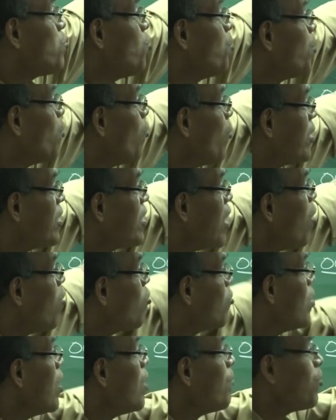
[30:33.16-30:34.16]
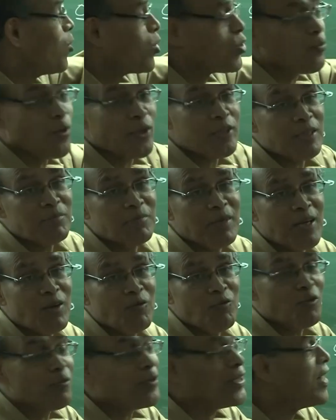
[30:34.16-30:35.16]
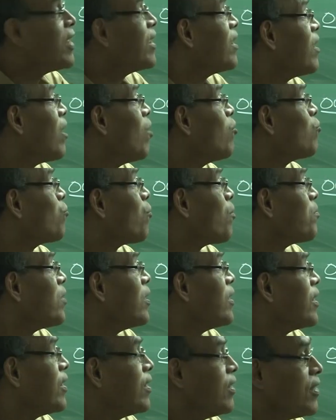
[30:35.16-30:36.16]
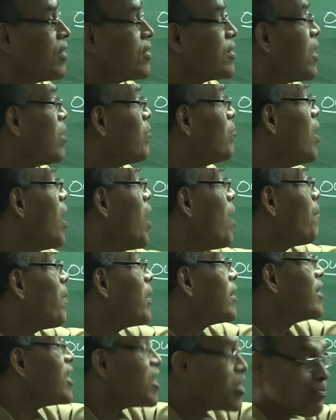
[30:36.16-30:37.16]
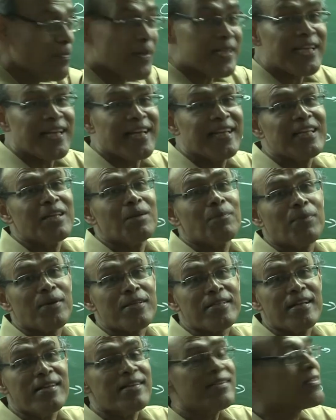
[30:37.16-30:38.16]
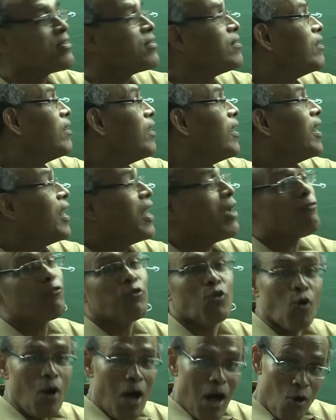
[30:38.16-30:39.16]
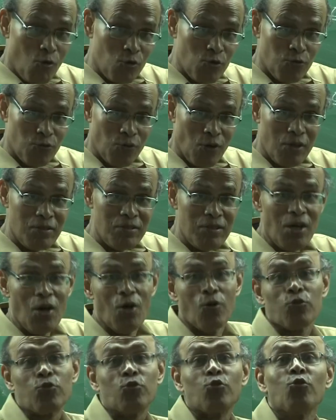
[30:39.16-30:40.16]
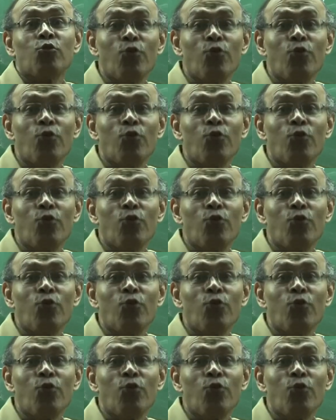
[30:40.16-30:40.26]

will be going down because molten metal will be taken out from the ladle itself. But this basically represents a flow outflow through